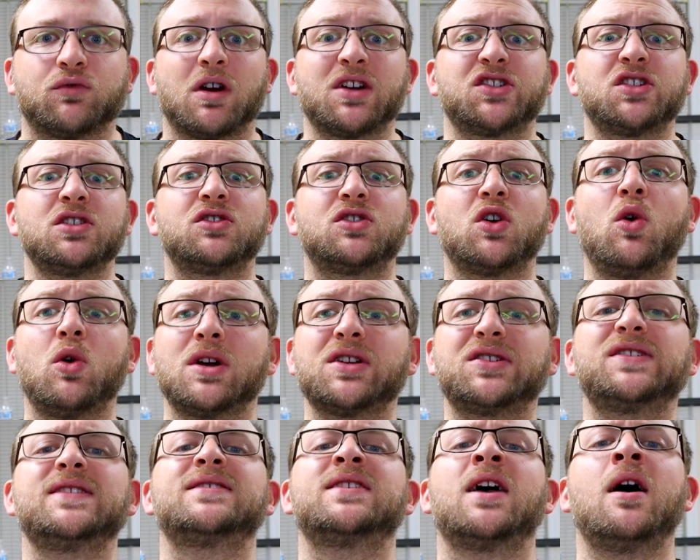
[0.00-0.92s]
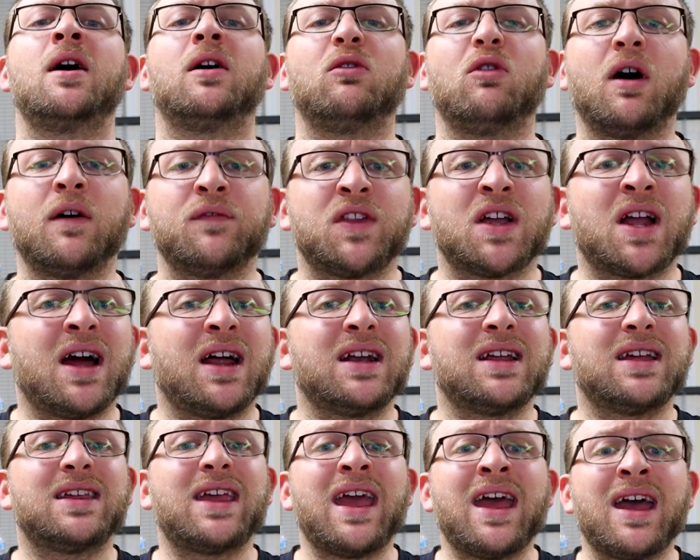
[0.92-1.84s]
Russian tortoises love to
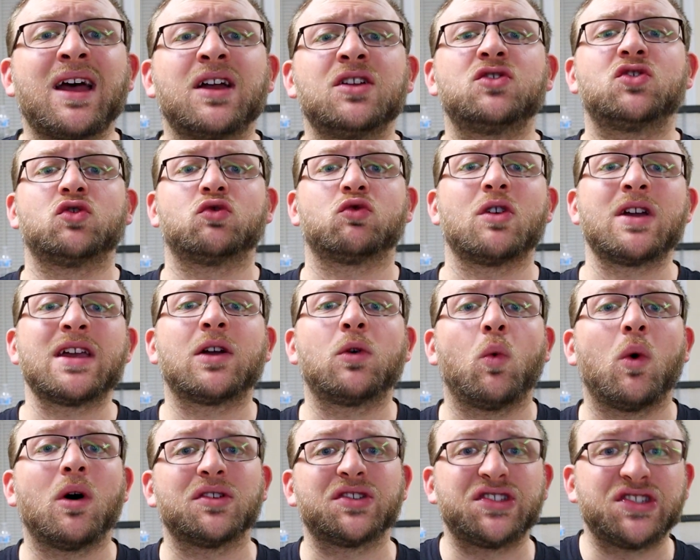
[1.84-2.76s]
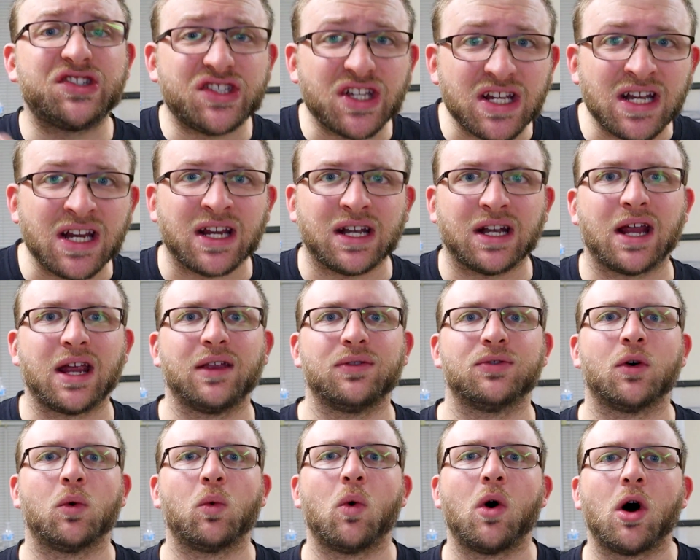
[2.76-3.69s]
kind of get a drink while sitting
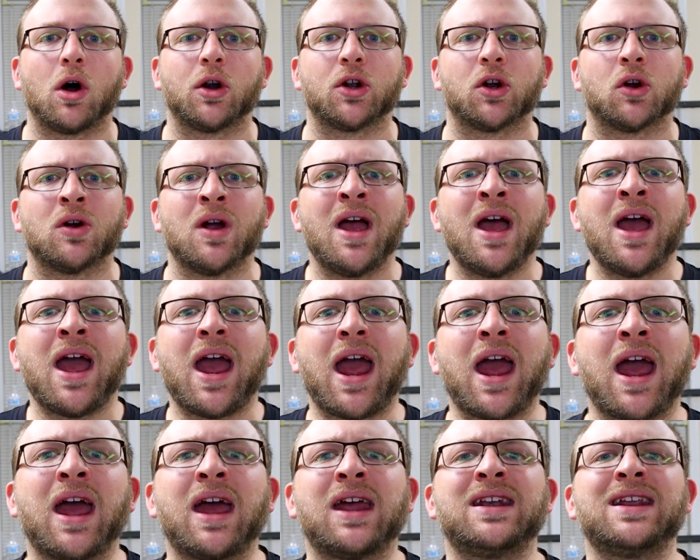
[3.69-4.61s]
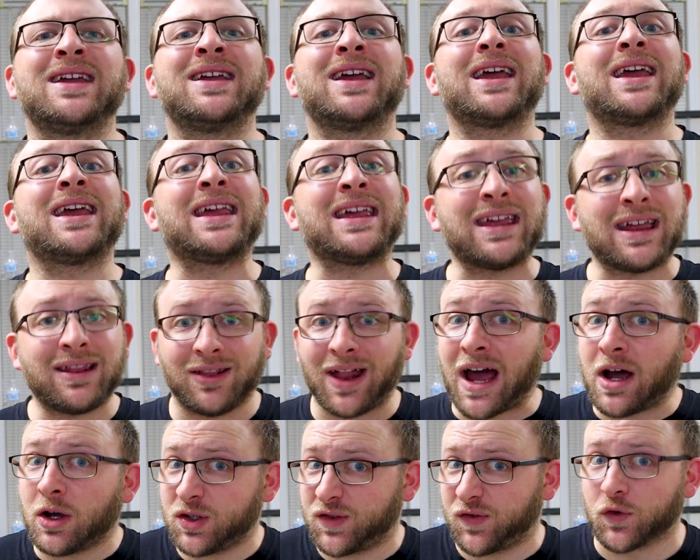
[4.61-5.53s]
in the water, and it
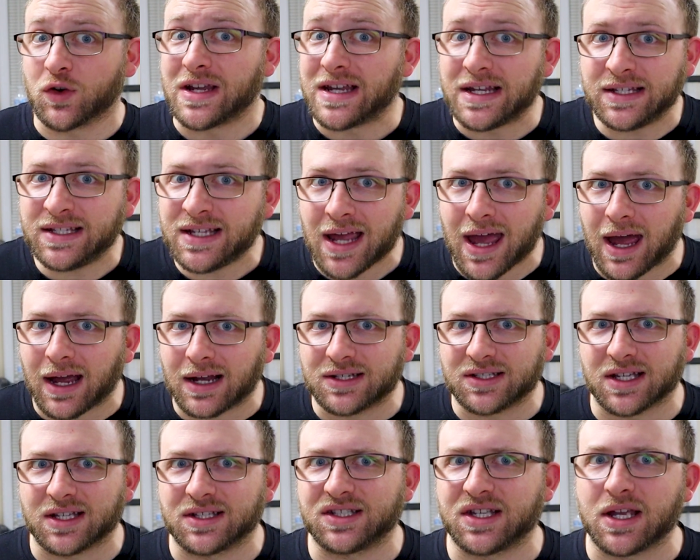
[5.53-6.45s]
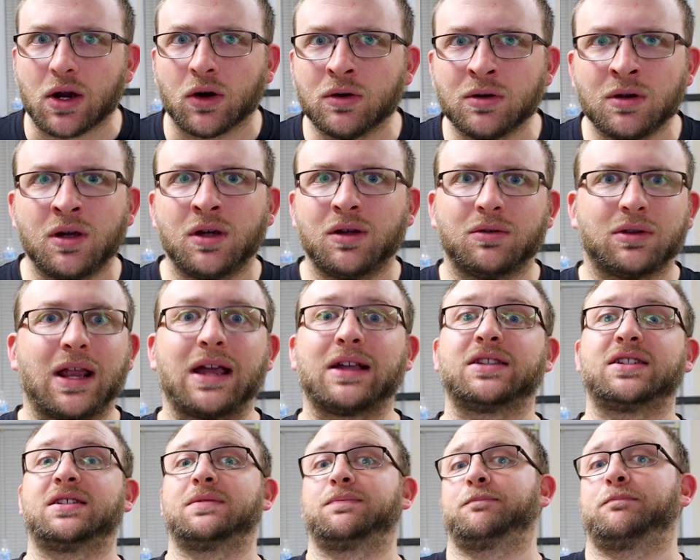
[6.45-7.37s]
allows for easy access here.
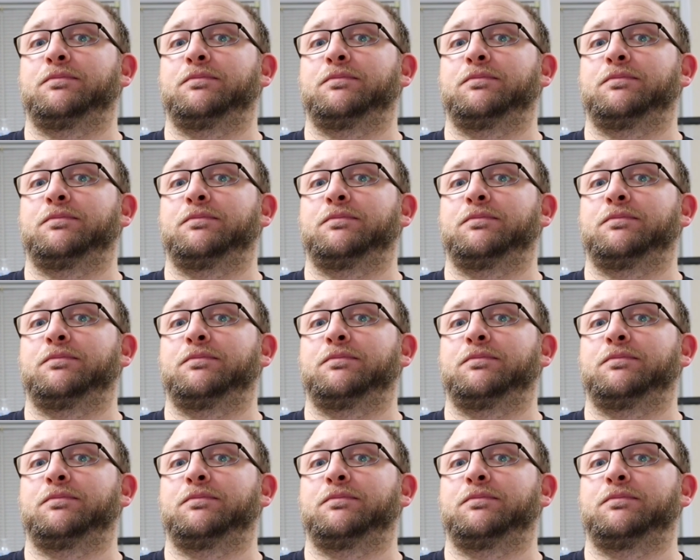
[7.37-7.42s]
That's